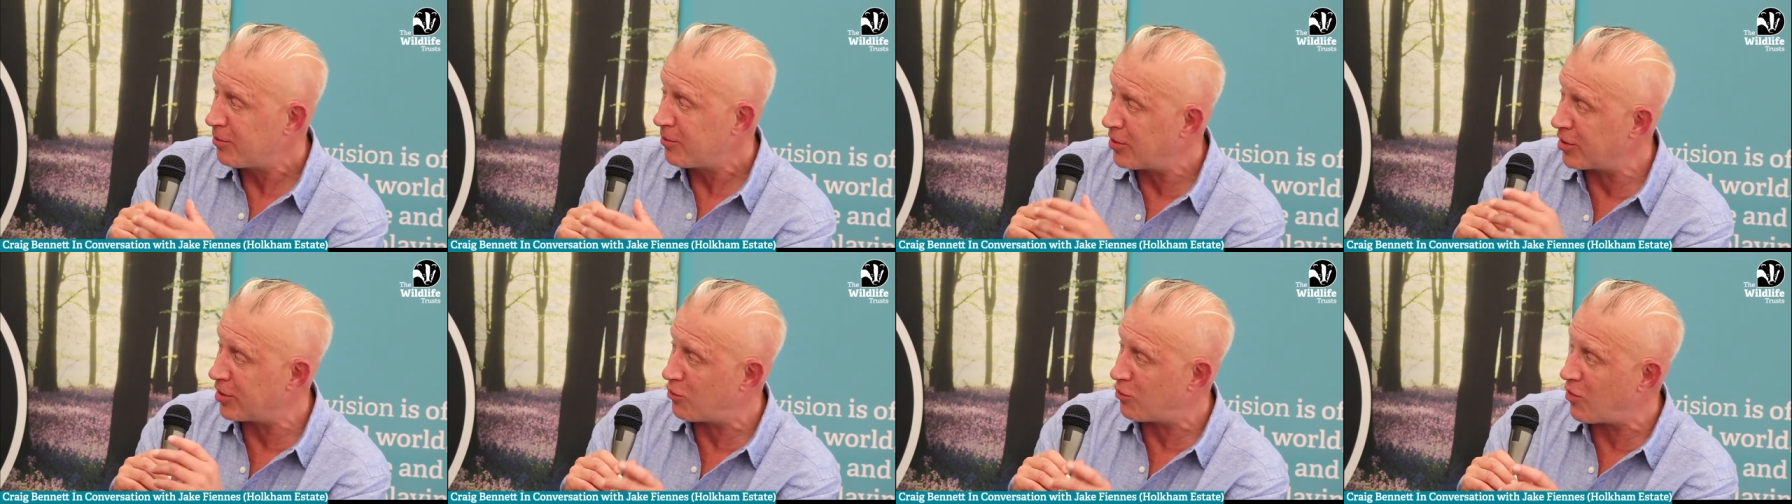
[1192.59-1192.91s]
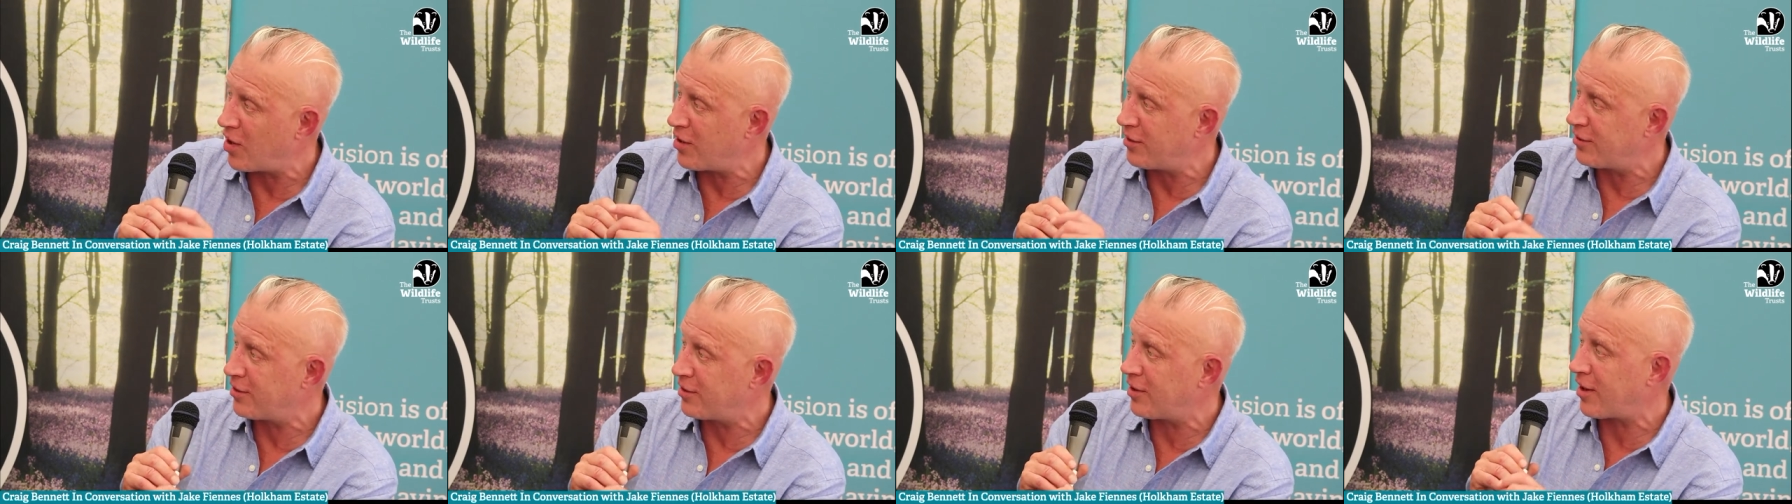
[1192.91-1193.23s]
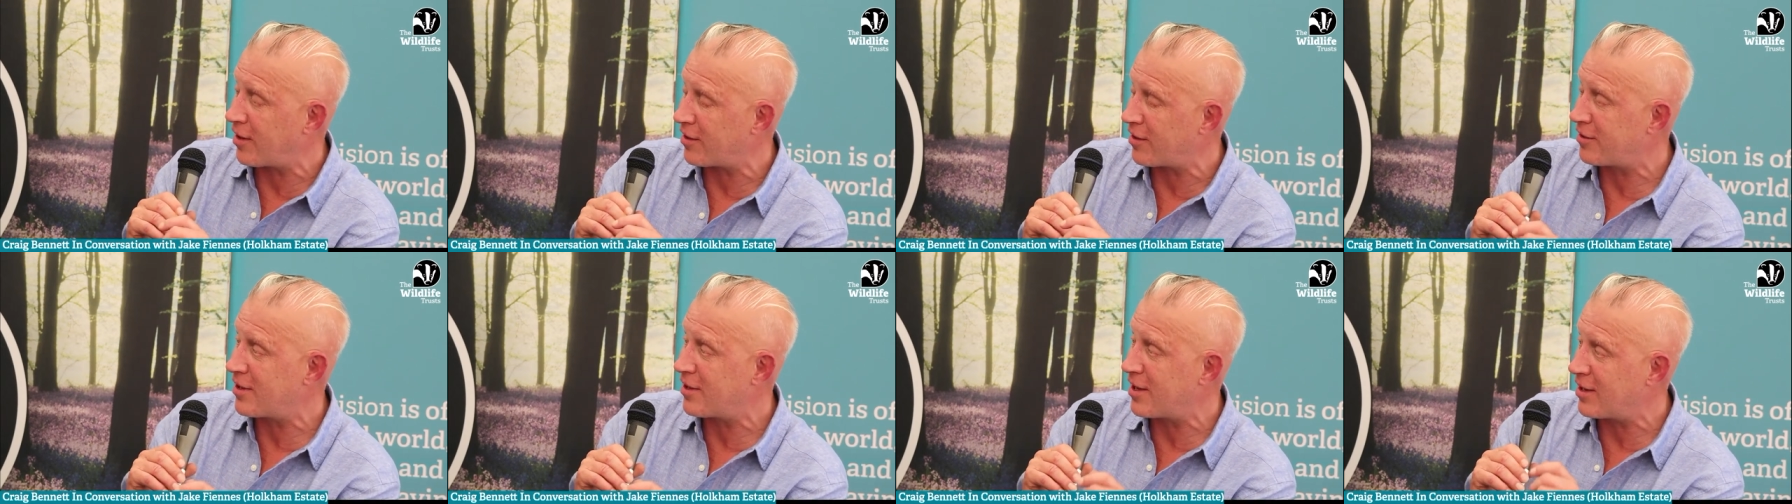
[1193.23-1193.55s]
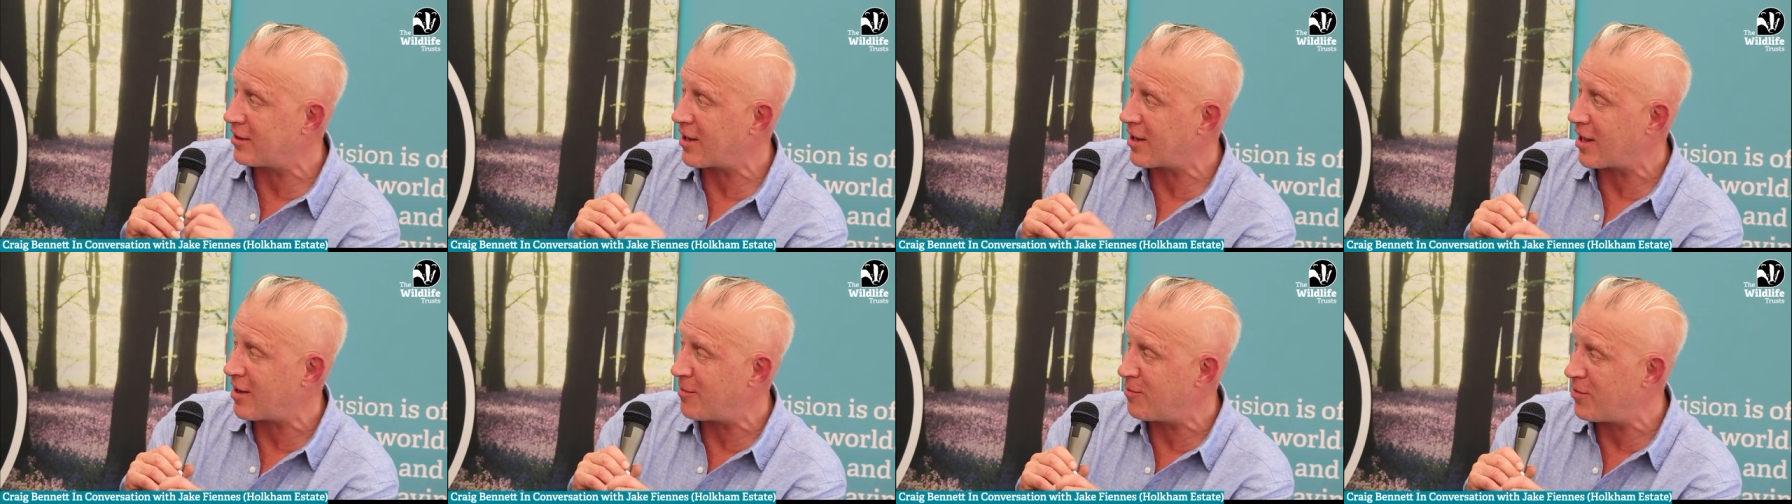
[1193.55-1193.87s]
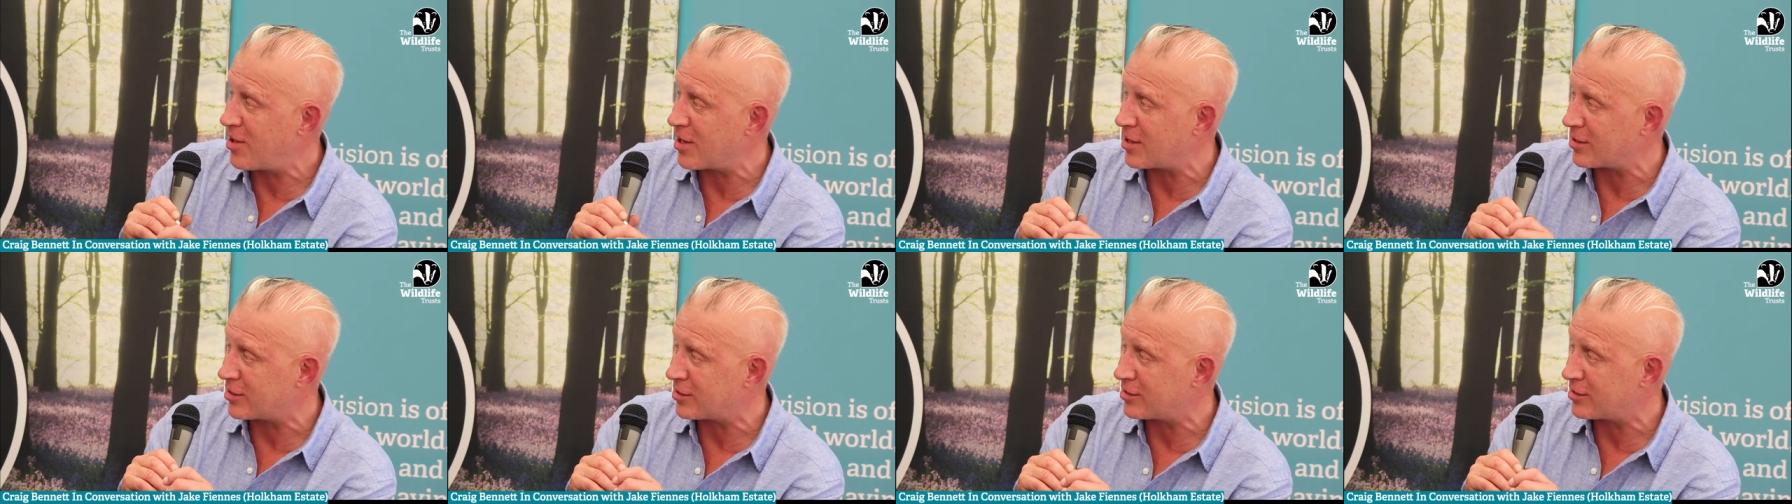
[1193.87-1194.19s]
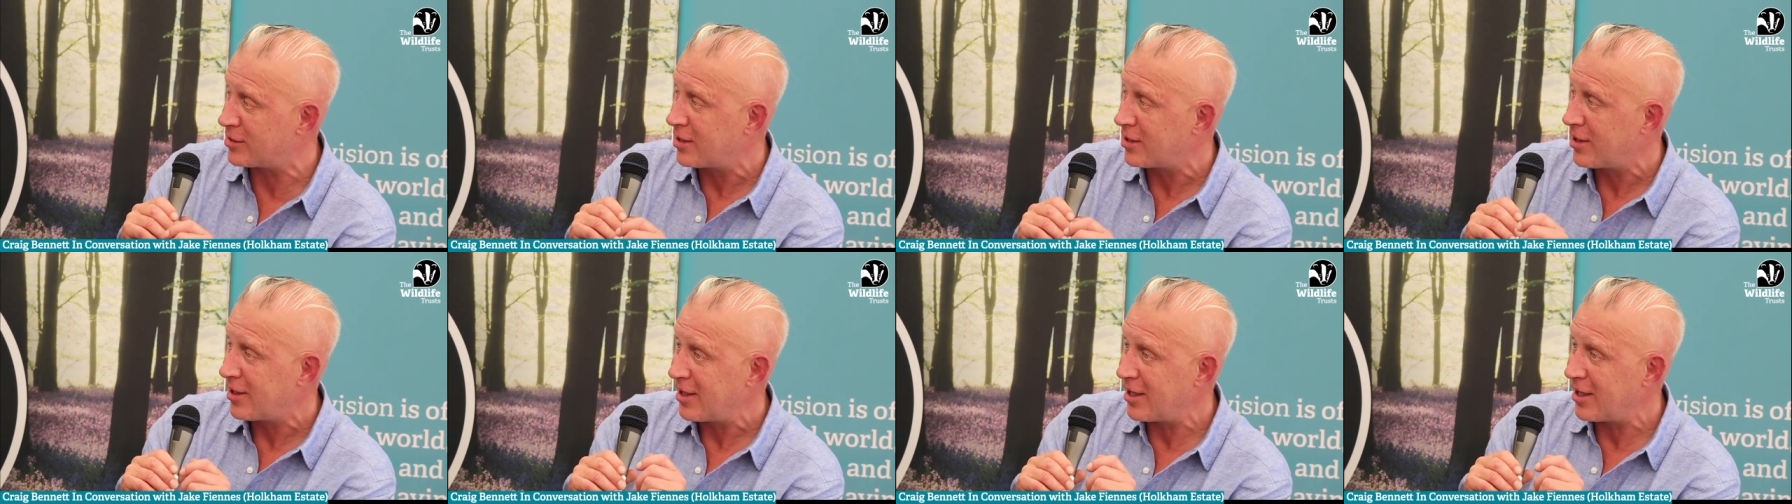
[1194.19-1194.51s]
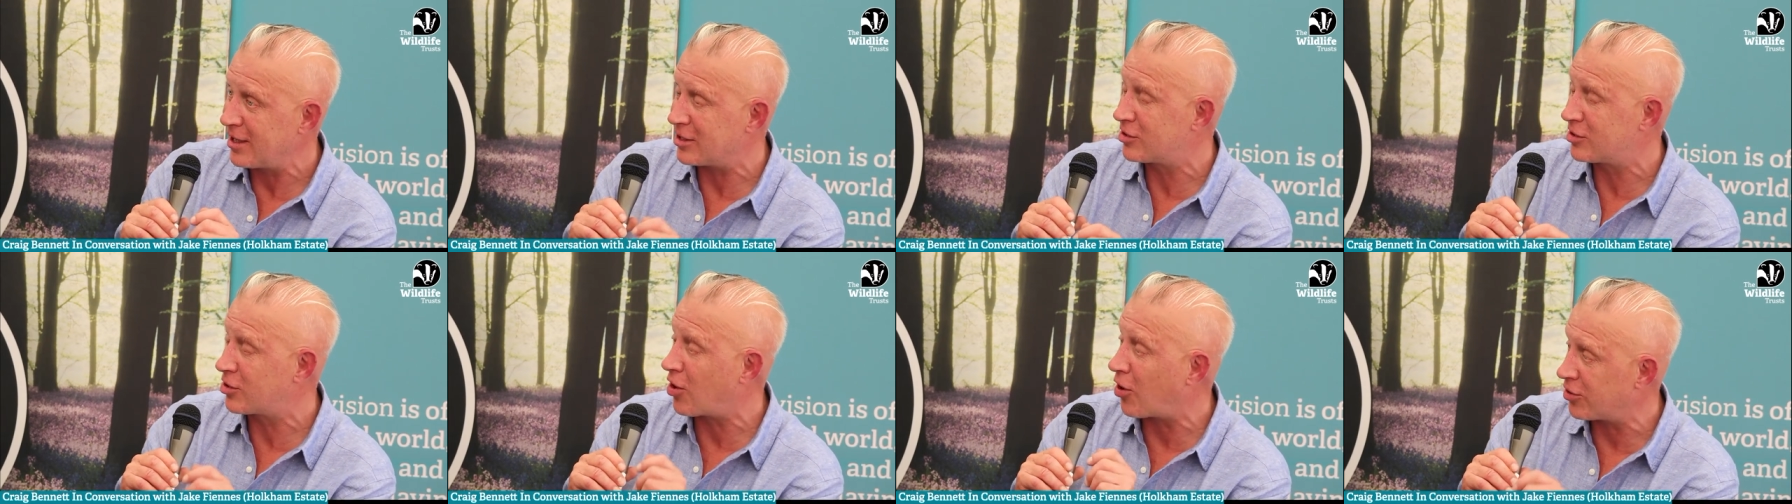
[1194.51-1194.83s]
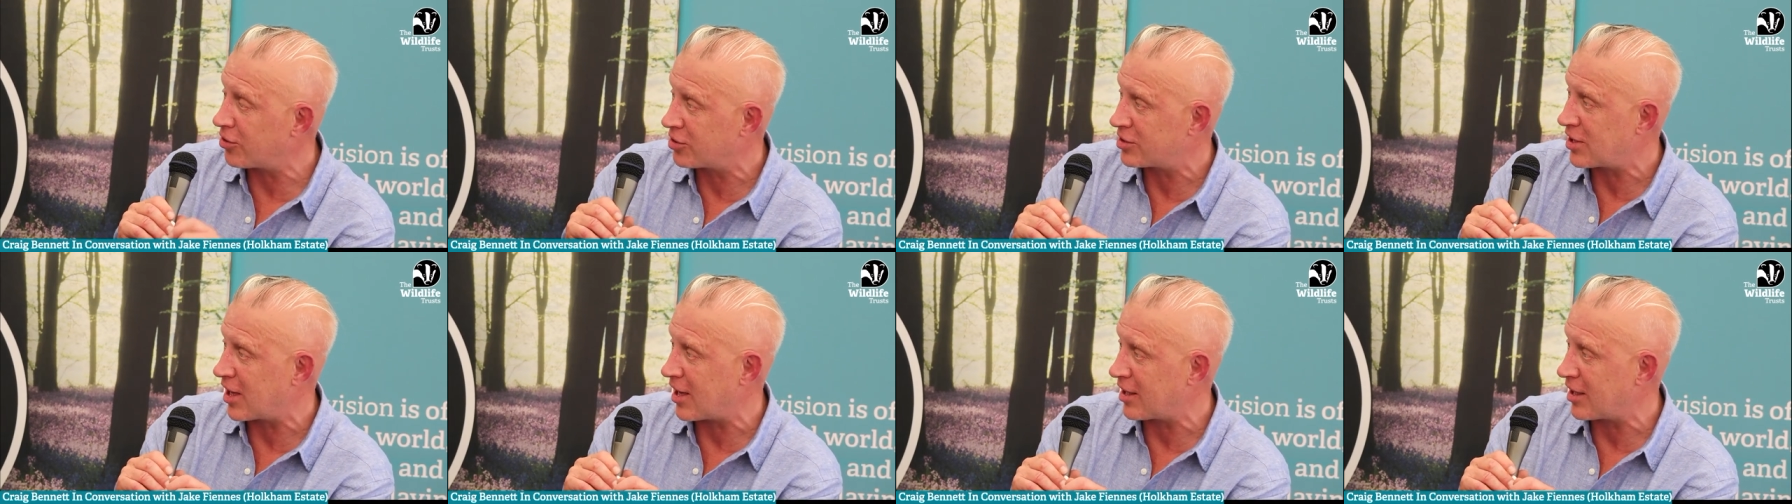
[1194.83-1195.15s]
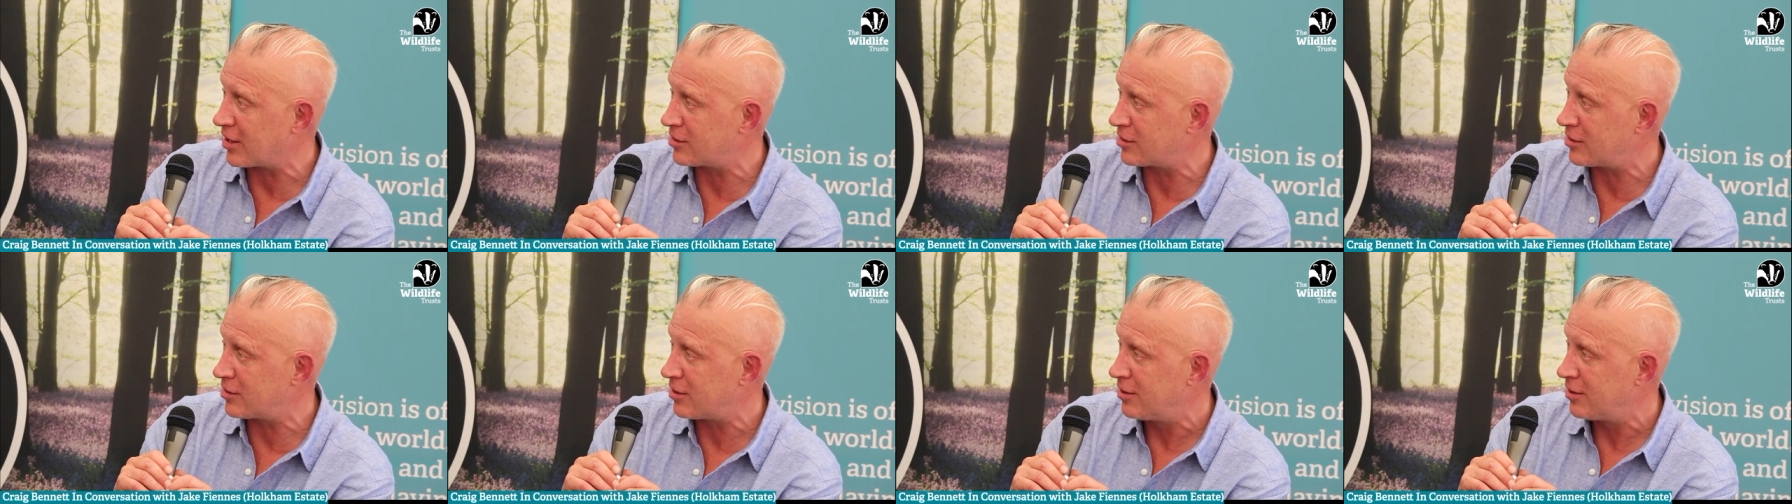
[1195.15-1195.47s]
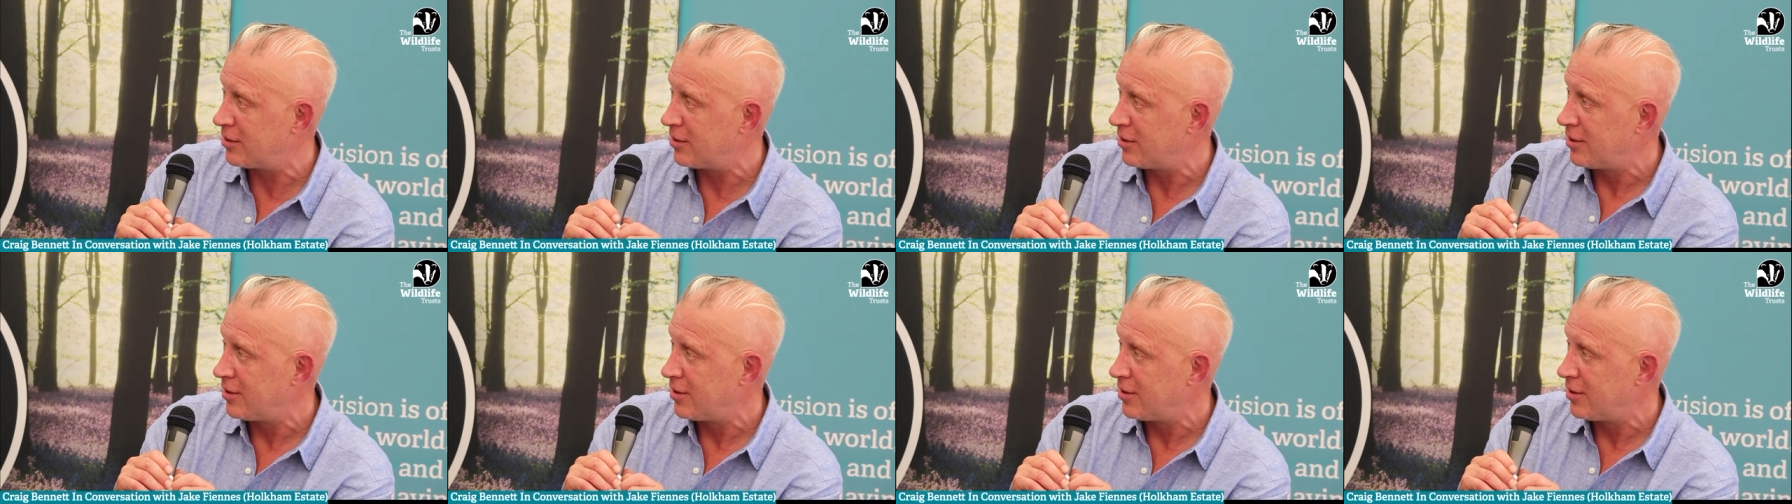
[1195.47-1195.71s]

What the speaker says: But the one that I think they miss is context,